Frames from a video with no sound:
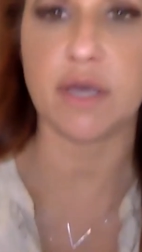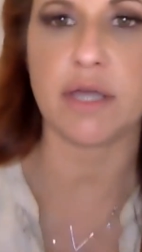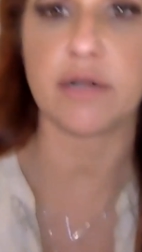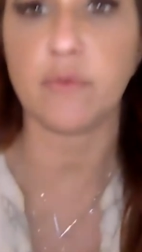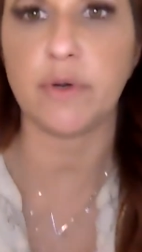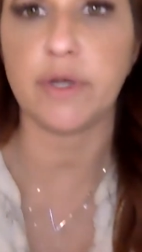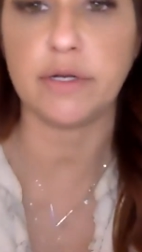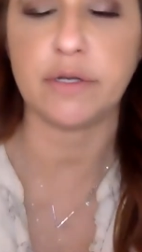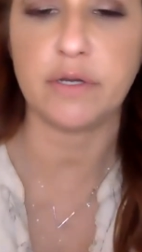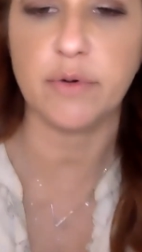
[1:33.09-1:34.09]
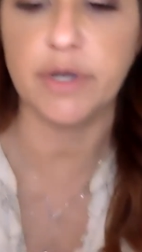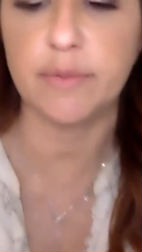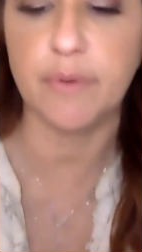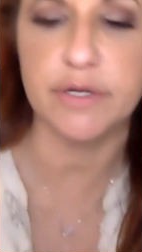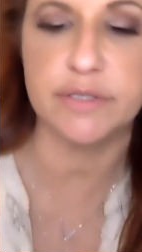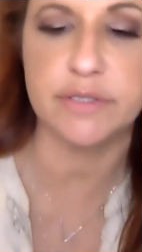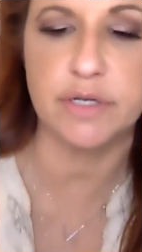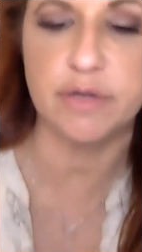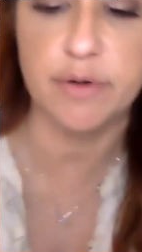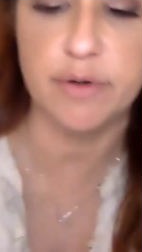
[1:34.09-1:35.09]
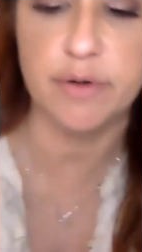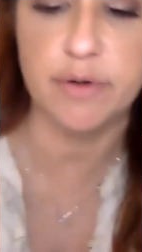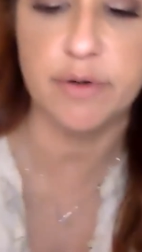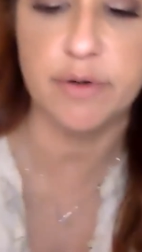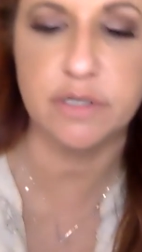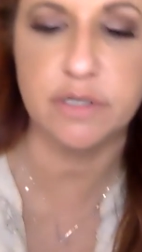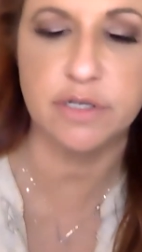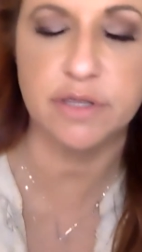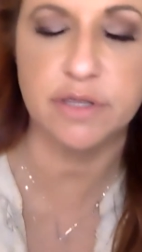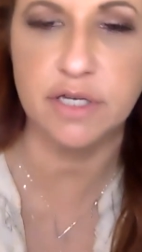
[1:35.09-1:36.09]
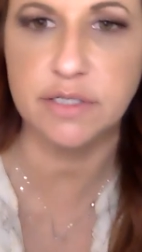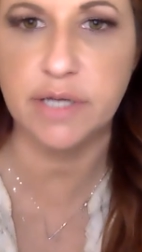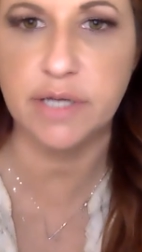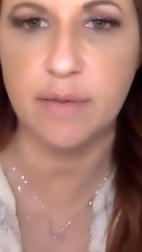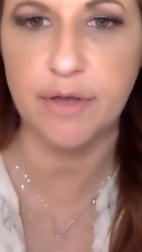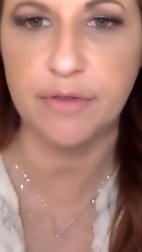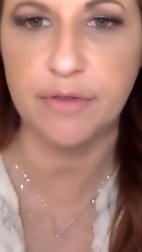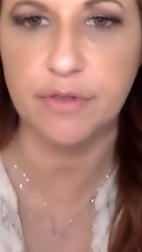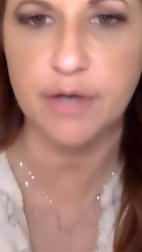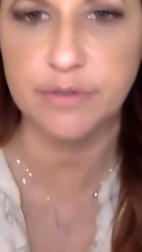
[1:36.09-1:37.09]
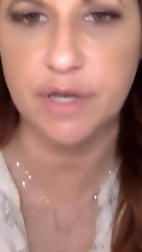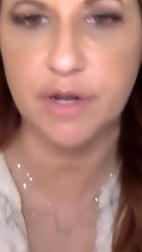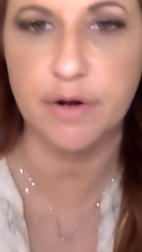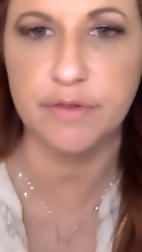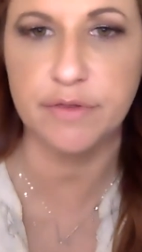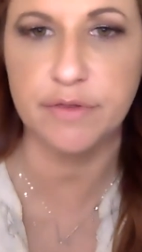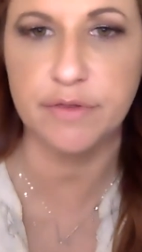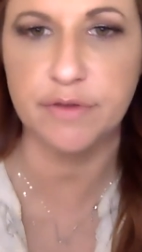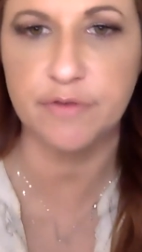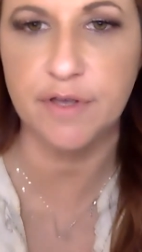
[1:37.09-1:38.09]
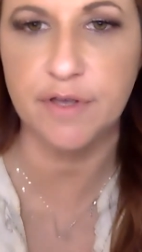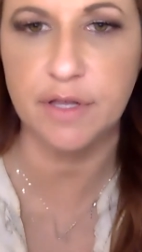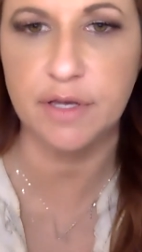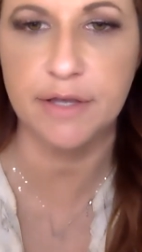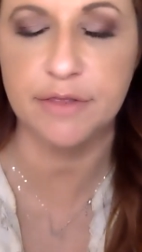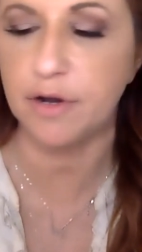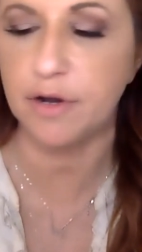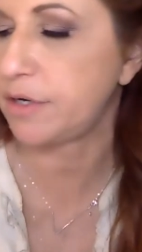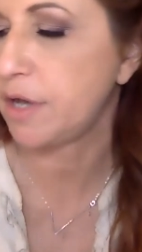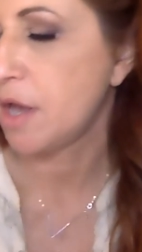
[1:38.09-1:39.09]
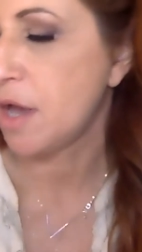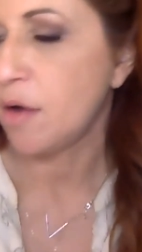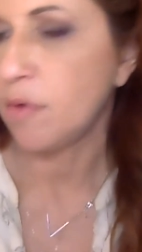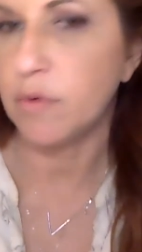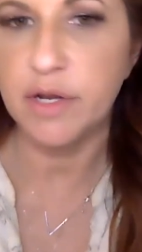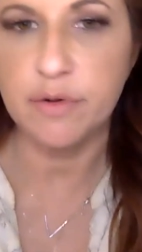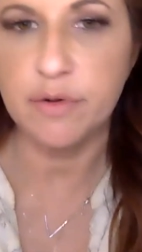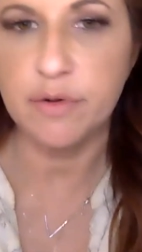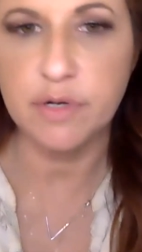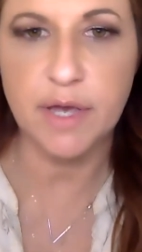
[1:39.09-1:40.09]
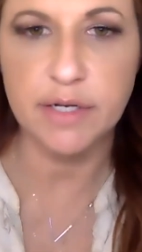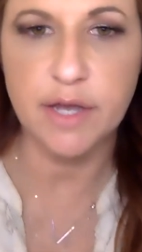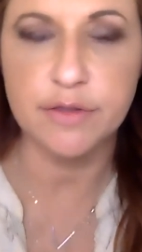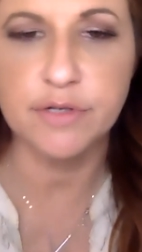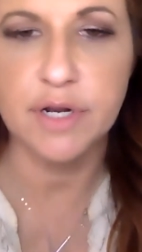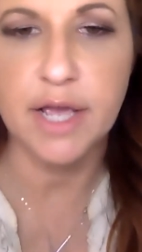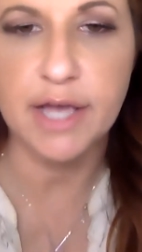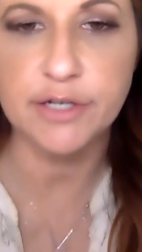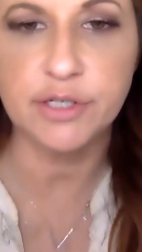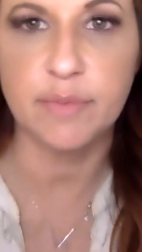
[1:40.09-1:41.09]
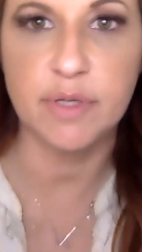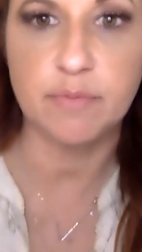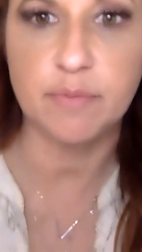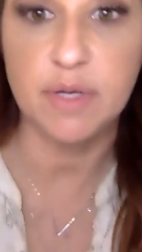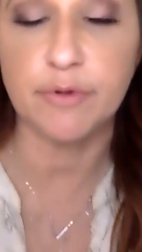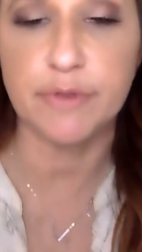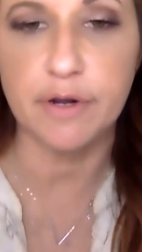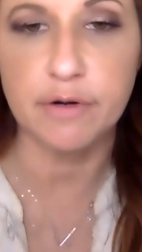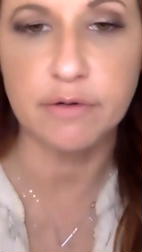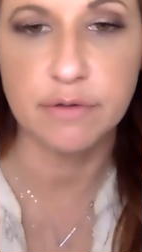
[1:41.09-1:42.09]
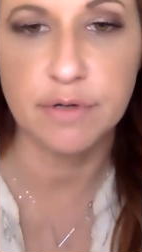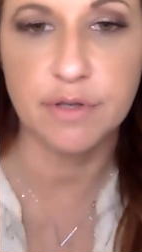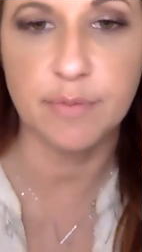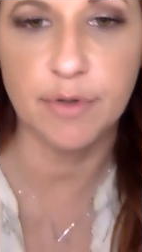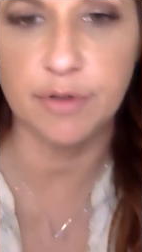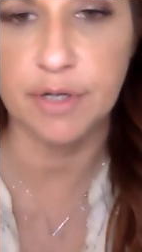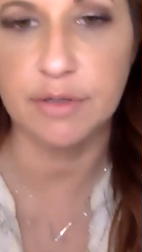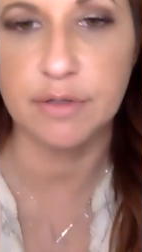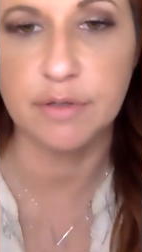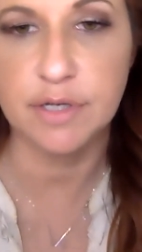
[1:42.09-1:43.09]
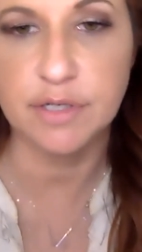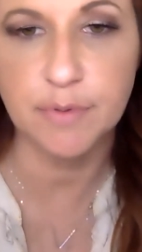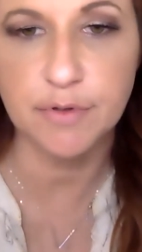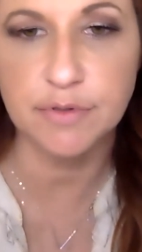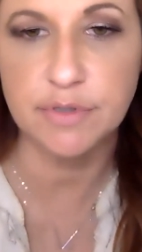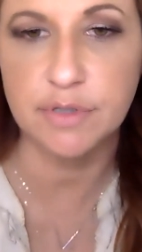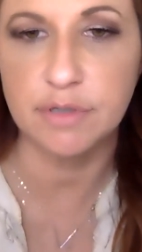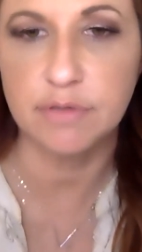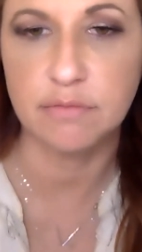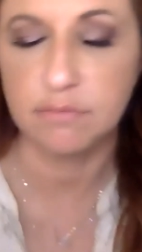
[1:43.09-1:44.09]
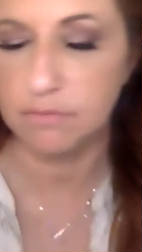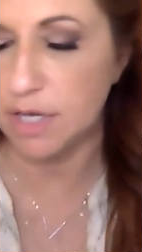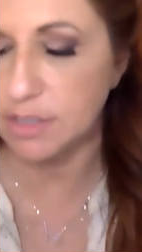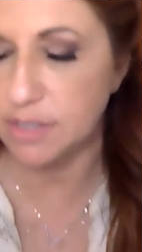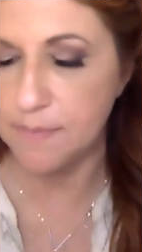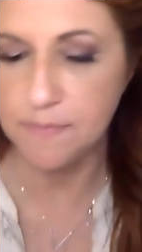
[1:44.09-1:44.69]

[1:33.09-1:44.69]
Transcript: I know when you were in Boston, you always had such good things to say about the crowds there and the feeling of playing at the Garden. What do you expect now that there's going to actually be people there in the building as opposed to last time?